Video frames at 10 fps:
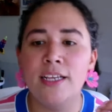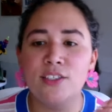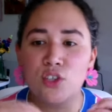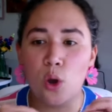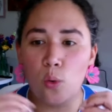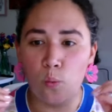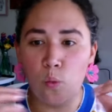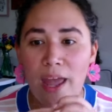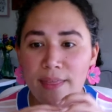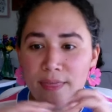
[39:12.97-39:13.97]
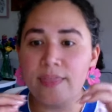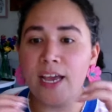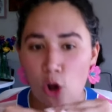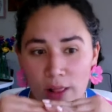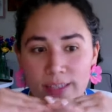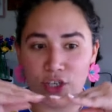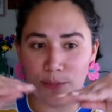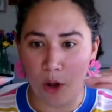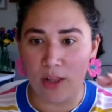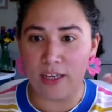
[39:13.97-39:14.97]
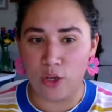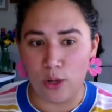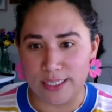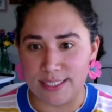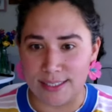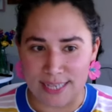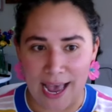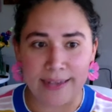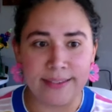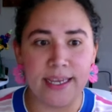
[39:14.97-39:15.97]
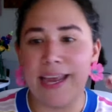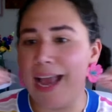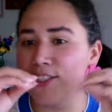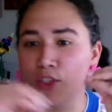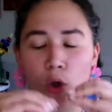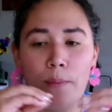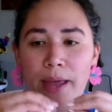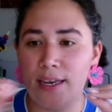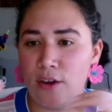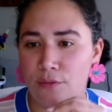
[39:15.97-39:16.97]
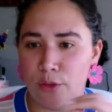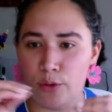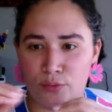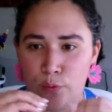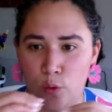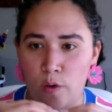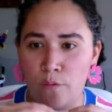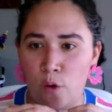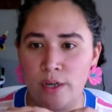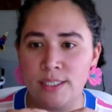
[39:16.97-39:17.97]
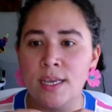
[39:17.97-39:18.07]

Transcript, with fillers: And so when the collagen molecule is intact, it has so many of those fluorophores